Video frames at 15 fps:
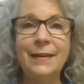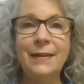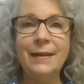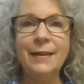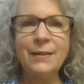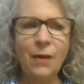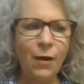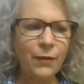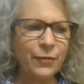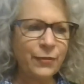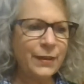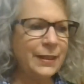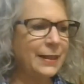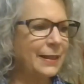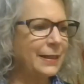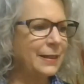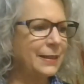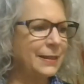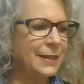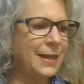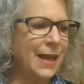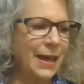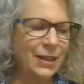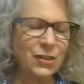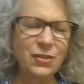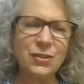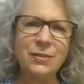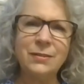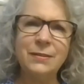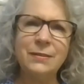an authentic
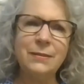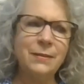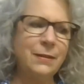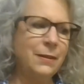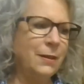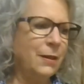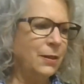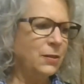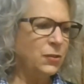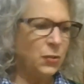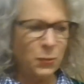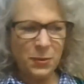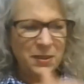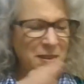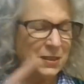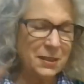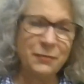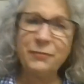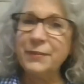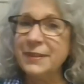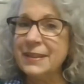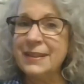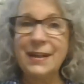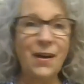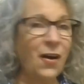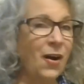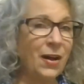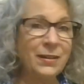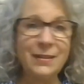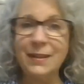connection to a different
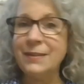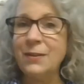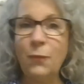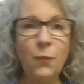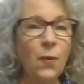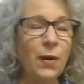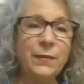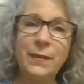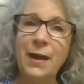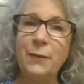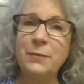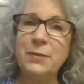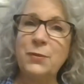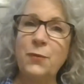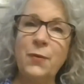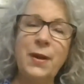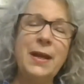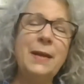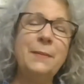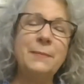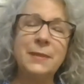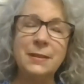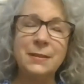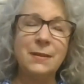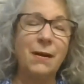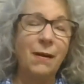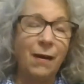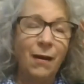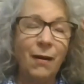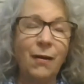God than the one that was crammed into
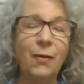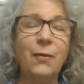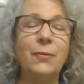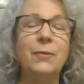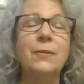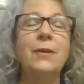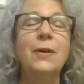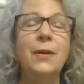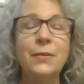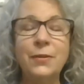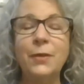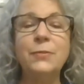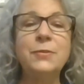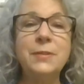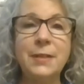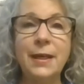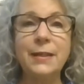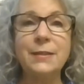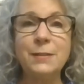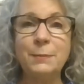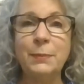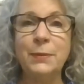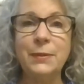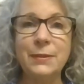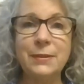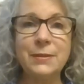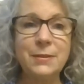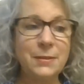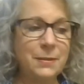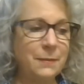all those
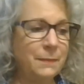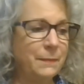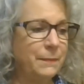textbooks.